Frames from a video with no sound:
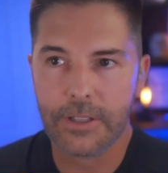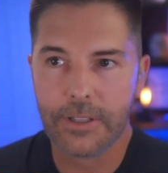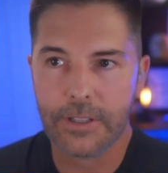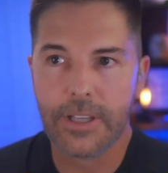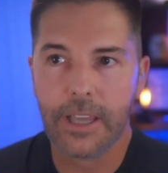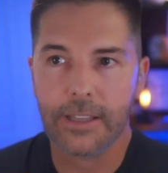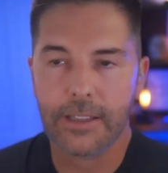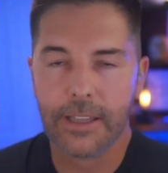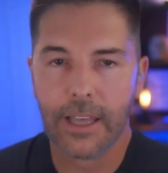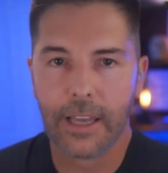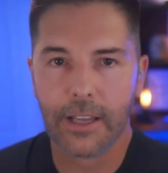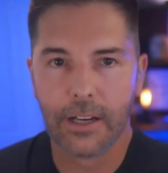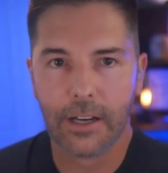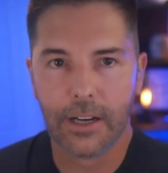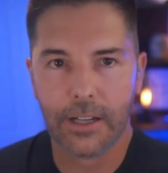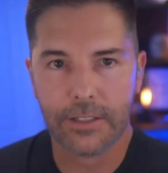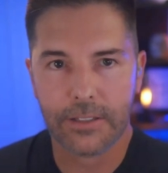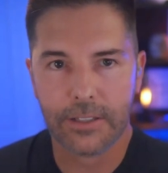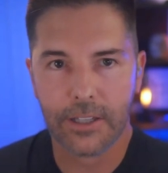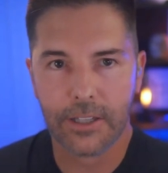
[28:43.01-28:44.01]
Let's take that
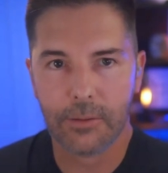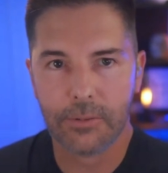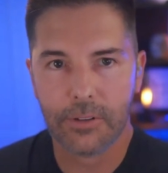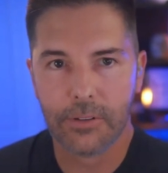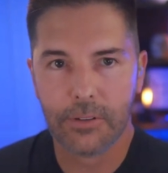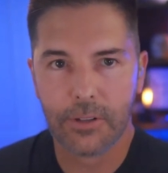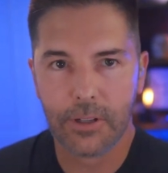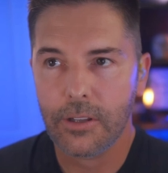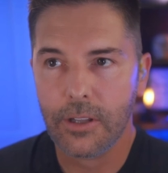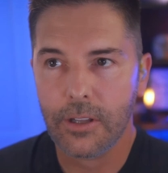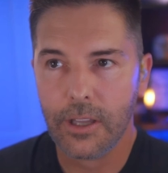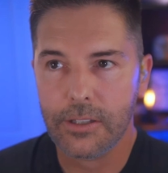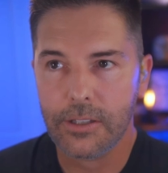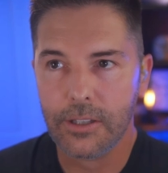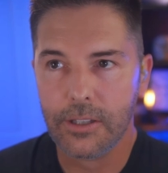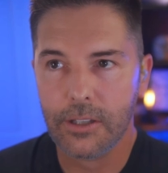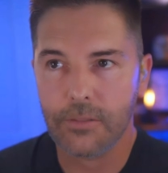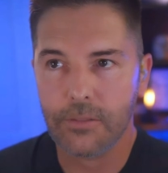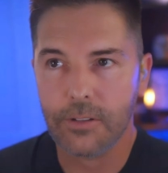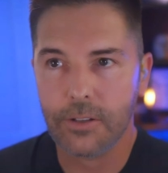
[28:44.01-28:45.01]
concept, the
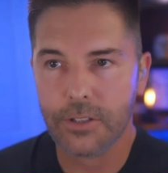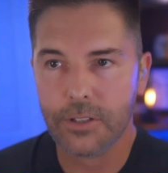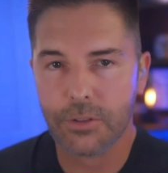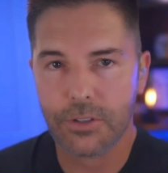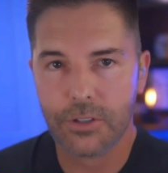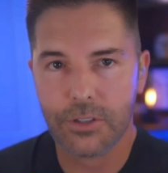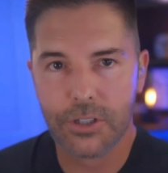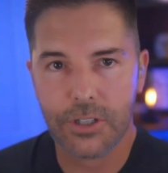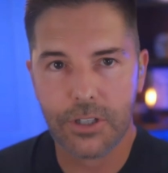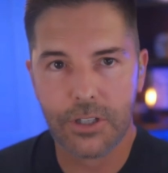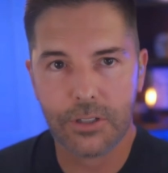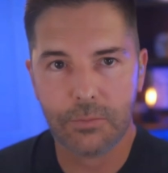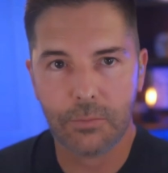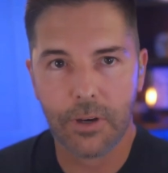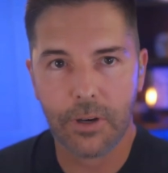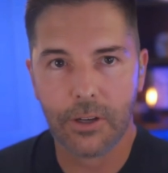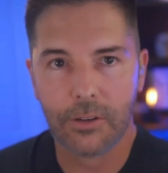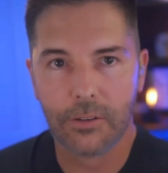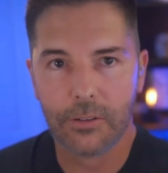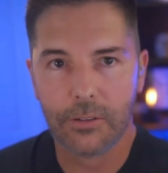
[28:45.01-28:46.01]
idea of the Swiss cheese
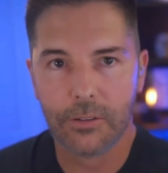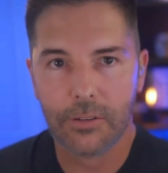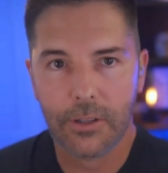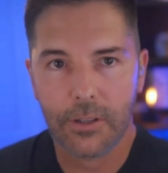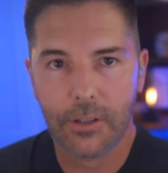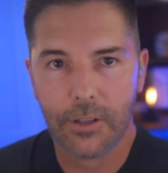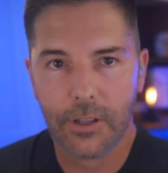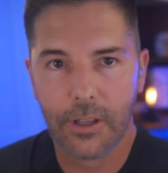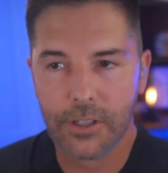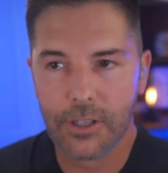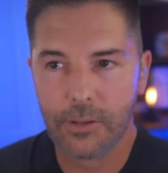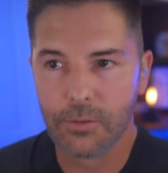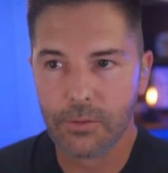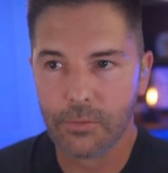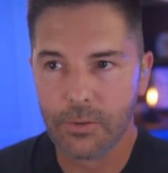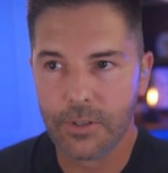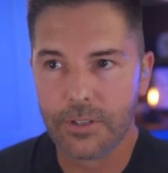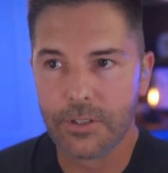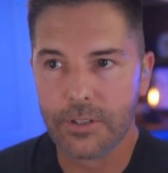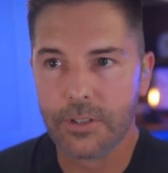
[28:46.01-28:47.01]
model,
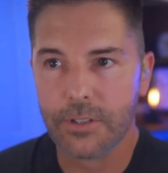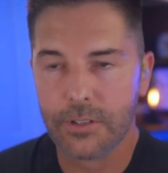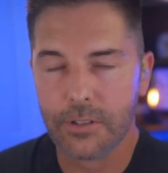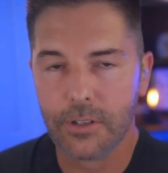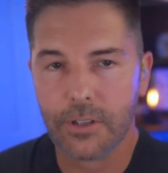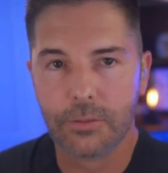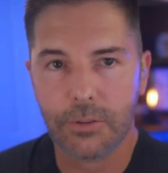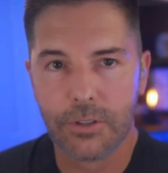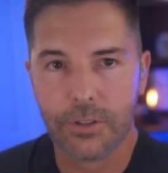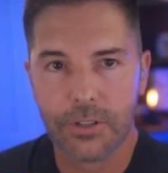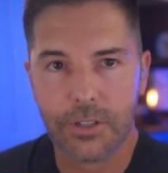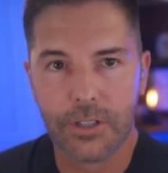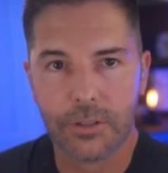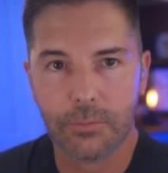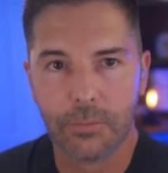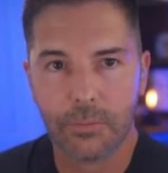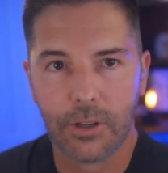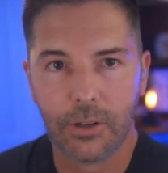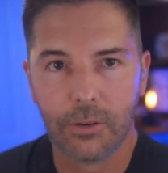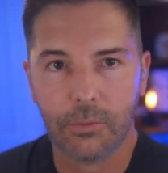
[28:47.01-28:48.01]
James Reason's Swiss
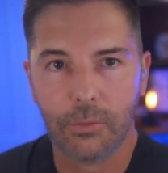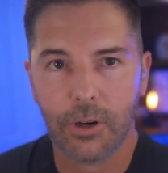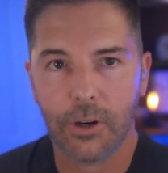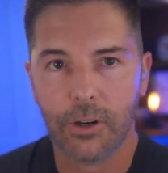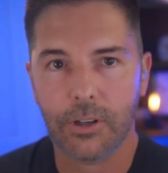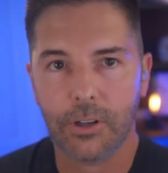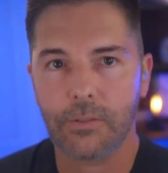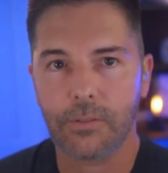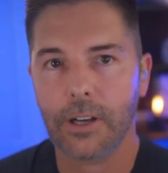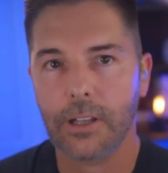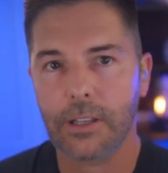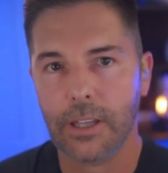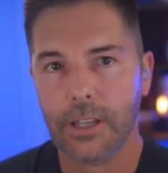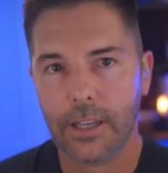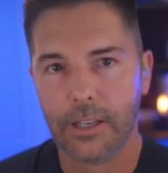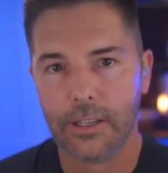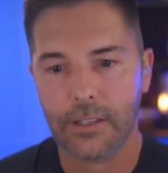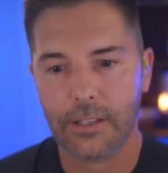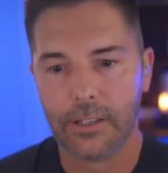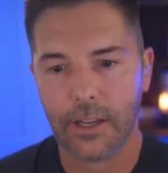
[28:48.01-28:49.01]
cheese model, where you've got a
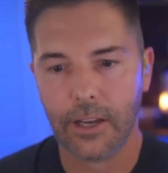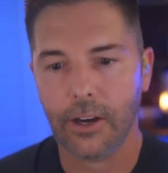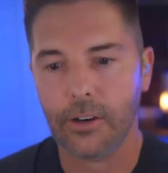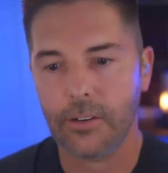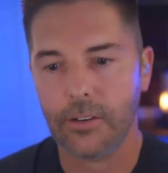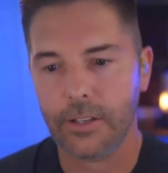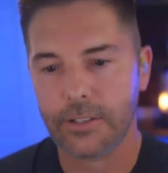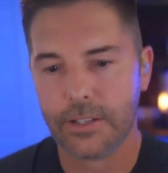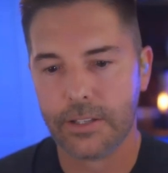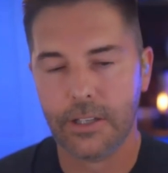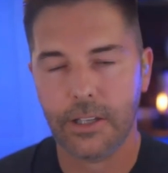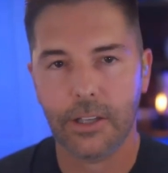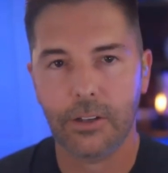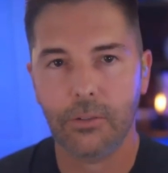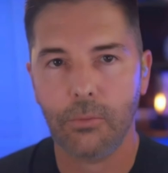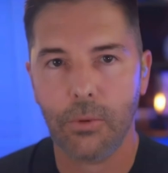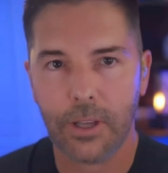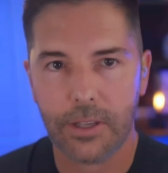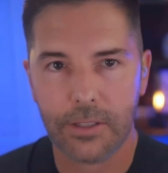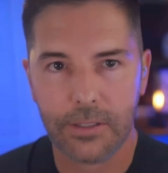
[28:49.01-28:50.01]
latent error that's sitting in